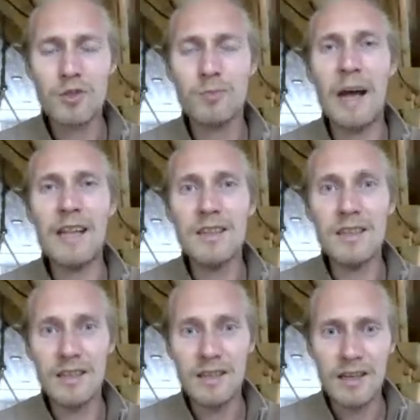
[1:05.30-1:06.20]
band
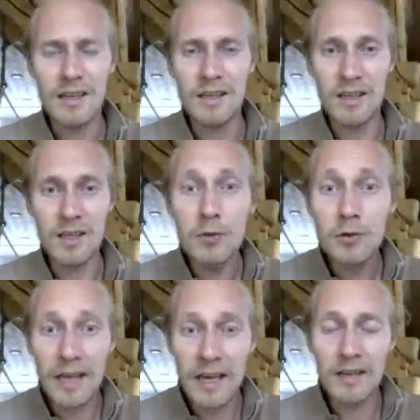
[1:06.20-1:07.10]
in
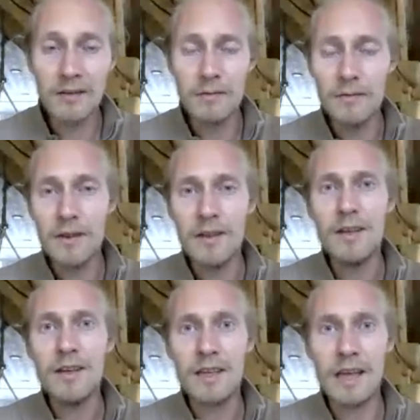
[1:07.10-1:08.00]
UK,
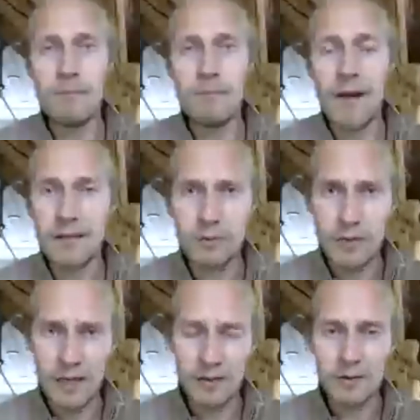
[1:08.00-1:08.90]
came back
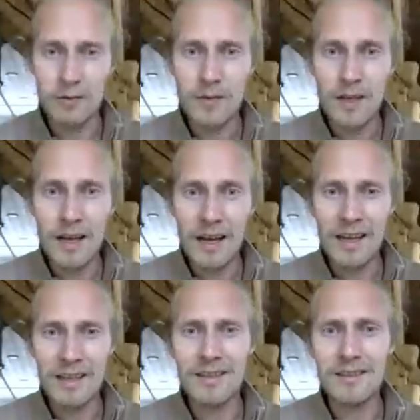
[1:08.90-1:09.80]
together
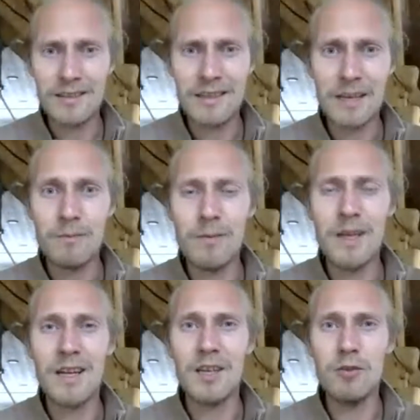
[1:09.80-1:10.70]
and they made
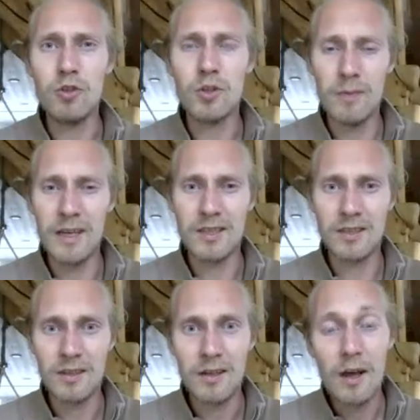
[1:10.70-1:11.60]
a huge
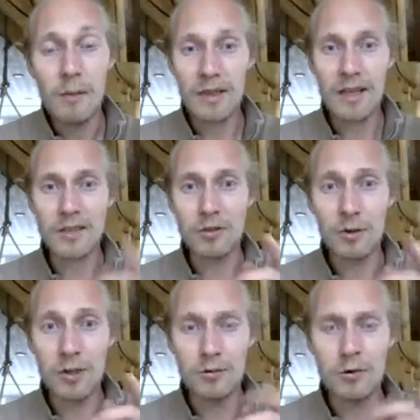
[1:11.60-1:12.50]
mess. But that's
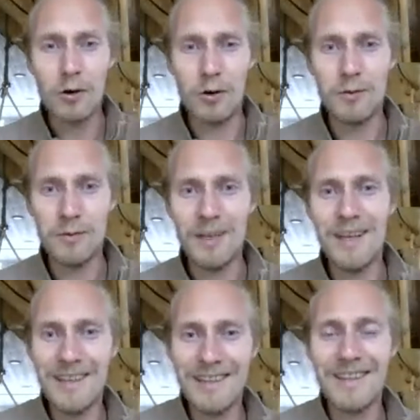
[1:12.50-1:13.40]
rock and roll.
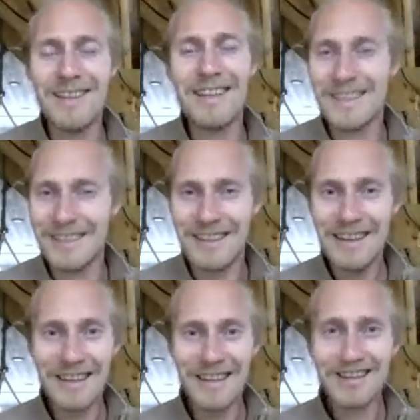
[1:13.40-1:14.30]
that's
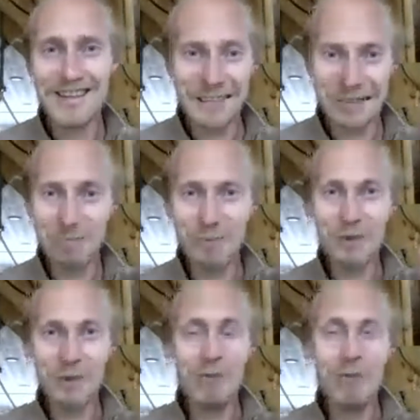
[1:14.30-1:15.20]
just
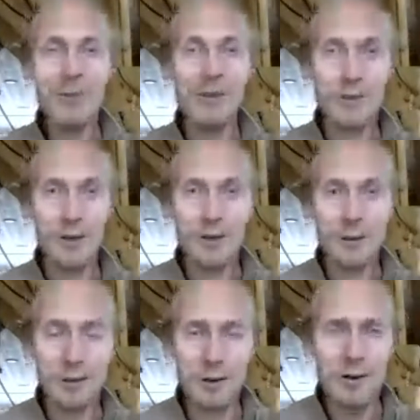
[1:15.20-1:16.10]
pure beauty of rock and
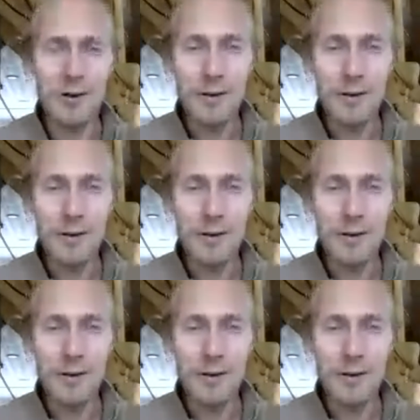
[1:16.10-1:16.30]
roll.